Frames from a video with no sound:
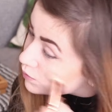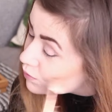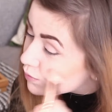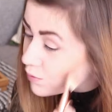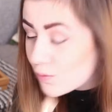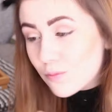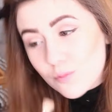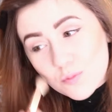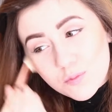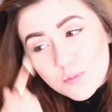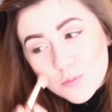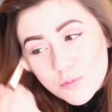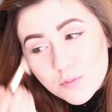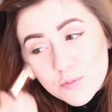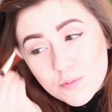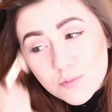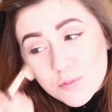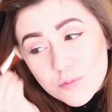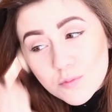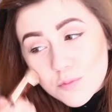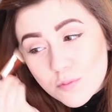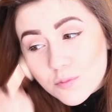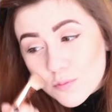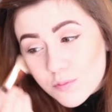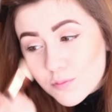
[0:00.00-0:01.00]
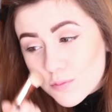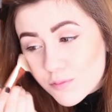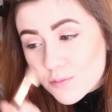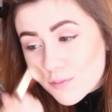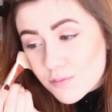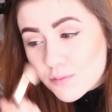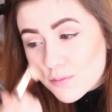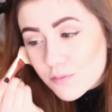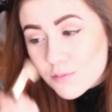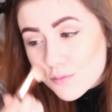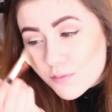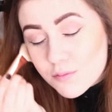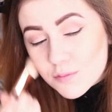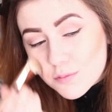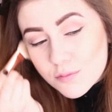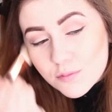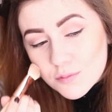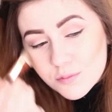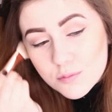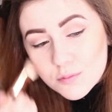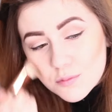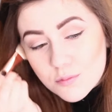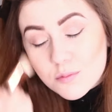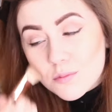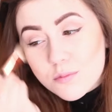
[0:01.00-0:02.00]
because it's so much more
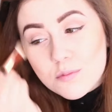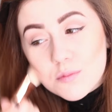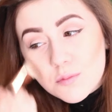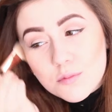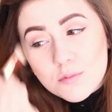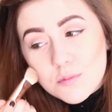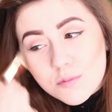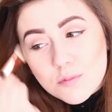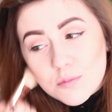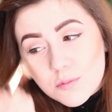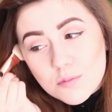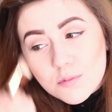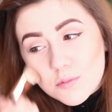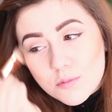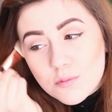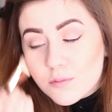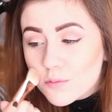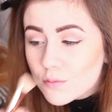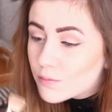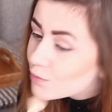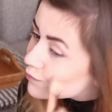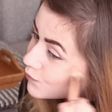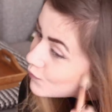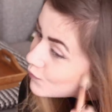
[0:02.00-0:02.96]
compact, and it's also got the